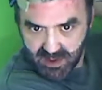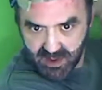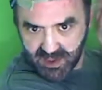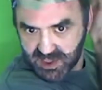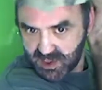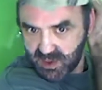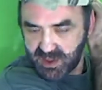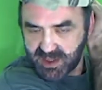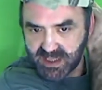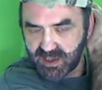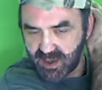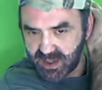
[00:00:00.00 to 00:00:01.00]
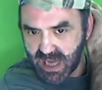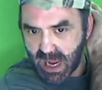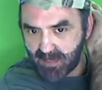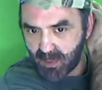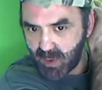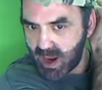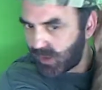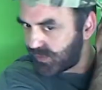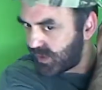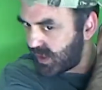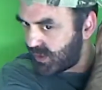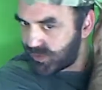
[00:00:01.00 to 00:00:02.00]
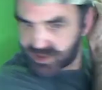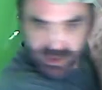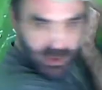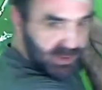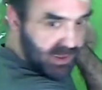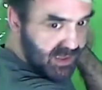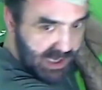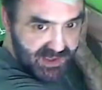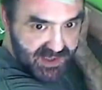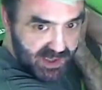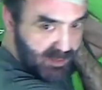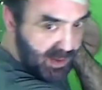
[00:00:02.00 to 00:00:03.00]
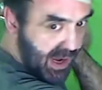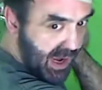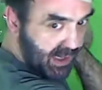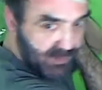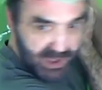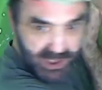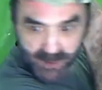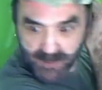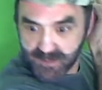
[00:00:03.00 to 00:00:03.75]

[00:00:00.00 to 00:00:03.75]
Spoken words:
just turn the cap around, and it would still be attached to the back, right?